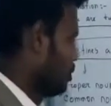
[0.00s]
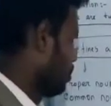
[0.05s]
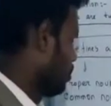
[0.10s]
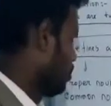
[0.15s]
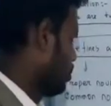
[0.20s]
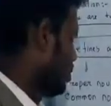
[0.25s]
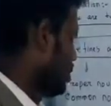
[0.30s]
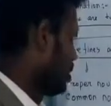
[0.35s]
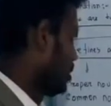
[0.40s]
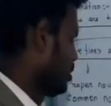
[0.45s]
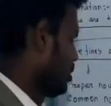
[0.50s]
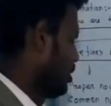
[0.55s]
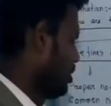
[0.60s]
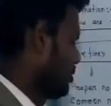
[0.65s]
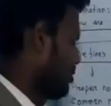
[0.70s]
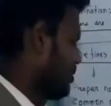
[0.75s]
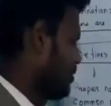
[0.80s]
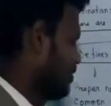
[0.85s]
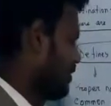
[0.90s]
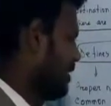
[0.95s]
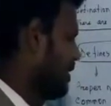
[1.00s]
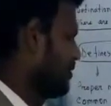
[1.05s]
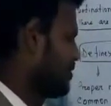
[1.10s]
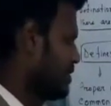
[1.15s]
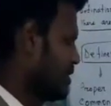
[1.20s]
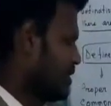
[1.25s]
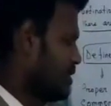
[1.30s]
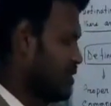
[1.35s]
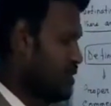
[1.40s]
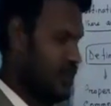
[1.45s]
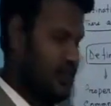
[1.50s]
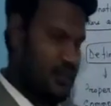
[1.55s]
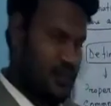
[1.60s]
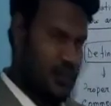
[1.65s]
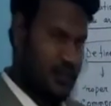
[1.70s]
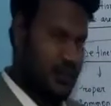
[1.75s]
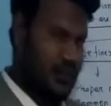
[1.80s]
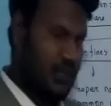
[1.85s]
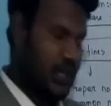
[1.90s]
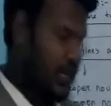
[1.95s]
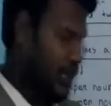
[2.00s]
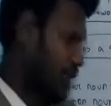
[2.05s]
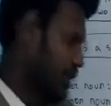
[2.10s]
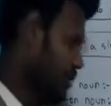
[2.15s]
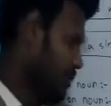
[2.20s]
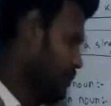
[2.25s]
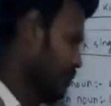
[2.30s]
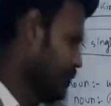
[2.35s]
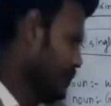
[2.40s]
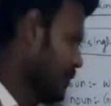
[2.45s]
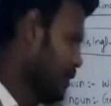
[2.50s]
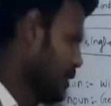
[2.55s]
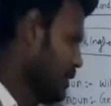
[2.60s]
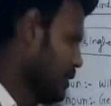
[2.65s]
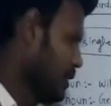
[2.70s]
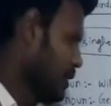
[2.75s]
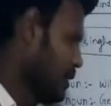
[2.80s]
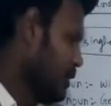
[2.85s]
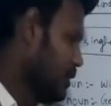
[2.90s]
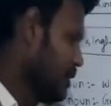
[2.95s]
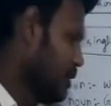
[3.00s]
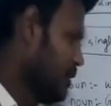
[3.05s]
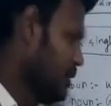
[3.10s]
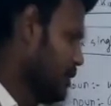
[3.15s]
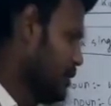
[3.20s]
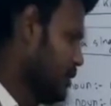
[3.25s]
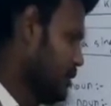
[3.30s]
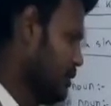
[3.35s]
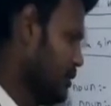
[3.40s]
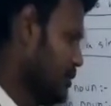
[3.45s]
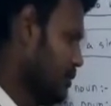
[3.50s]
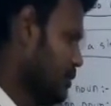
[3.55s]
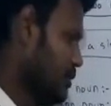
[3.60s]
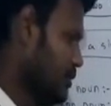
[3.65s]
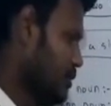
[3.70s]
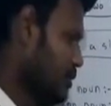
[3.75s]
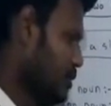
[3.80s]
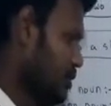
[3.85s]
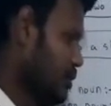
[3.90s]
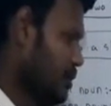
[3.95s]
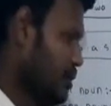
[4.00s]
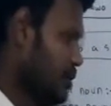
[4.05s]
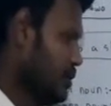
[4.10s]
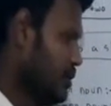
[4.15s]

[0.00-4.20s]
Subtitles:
one of the 5 sentences. I.e., look,